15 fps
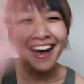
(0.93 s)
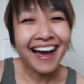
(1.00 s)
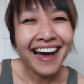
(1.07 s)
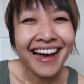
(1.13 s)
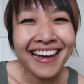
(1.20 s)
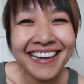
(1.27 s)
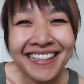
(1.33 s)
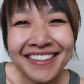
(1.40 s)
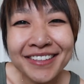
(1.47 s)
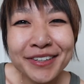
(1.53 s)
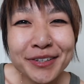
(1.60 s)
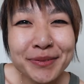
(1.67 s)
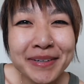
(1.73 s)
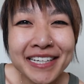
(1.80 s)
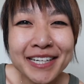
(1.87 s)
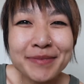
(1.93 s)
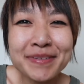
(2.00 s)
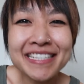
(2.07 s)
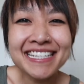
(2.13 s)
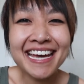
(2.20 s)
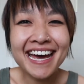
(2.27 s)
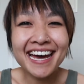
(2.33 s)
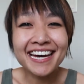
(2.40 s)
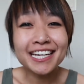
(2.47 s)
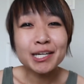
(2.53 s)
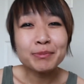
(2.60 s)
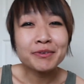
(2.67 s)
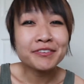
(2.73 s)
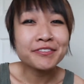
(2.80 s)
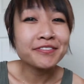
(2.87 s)
Hi, hello, my name is
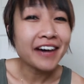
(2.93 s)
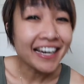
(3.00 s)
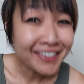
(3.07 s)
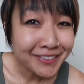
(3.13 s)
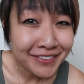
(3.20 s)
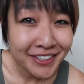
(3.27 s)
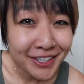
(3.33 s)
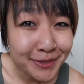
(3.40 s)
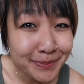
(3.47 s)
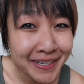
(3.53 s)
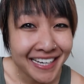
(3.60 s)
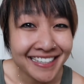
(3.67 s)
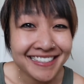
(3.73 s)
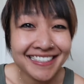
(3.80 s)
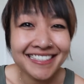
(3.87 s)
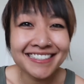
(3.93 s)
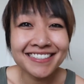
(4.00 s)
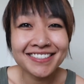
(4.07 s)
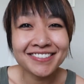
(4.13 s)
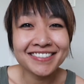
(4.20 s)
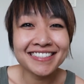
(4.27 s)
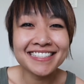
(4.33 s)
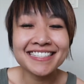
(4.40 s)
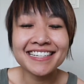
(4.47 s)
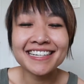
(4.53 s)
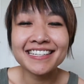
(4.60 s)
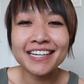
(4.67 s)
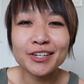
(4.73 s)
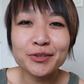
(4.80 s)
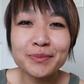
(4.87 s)
Anne. I'm a final year PhD student
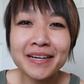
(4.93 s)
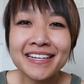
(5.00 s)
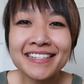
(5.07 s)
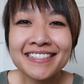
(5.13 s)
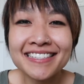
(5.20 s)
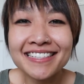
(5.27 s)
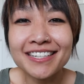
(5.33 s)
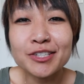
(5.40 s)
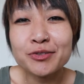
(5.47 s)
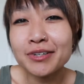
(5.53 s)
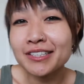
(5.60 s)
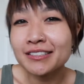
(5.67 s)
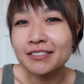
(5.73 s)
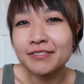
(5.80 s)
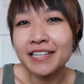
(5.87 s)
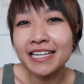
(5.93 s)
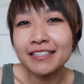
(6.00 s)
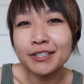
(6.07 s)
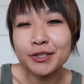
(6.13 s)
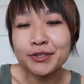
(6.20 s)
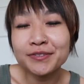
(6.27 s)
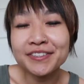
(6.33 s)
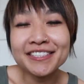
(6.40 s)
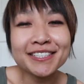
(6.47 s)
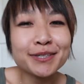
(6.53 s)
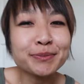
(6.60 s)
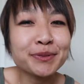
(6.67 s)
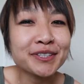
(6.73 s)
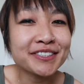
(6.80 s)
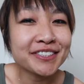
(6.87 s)
studying nanomedicine and drug delivery at the University
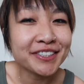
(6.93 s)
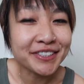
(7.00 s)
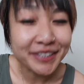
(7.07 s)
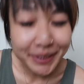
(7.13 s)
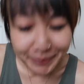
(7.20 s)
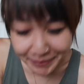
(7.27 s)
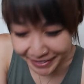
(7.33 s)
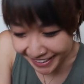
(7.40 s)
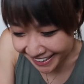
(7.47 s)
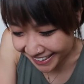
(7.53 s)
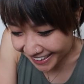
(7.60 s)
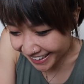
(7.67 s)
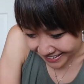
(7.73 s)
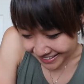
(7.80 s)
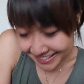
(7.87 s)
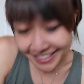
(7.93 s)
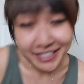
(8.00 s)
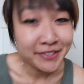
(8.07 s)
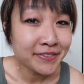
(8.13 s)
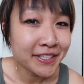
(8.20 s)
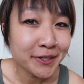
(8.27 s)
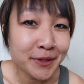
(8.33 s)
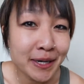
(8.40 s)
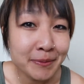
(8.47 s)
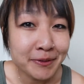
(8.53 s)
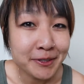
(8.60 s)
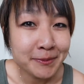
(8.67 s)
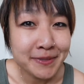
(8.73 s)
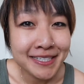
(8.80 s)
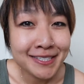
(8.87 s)
of British Columbia. In today's video, I'm
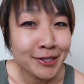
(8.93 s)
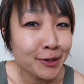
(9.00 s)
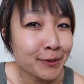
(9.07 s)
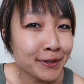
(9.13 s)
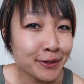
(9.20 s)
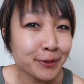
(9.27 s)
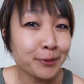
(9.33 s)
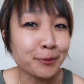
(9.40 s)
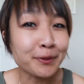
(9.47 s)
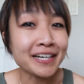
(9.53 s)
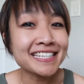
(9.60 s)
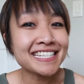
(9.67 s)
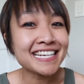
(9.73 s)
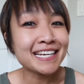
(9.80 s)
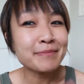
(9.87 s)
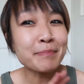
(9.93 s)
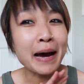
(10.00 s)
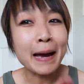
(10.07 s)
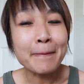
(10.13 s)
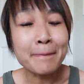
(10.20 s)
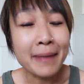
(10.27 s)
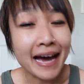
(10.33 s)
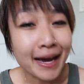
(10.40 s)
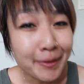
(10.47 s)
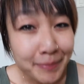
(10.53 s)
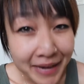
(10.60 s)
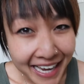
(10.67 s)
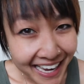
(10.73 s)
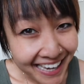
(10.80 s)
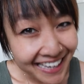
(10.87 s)
going to be sharing with you what's in my
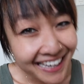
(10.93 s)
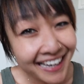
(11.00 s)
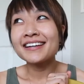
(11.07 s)
backpack.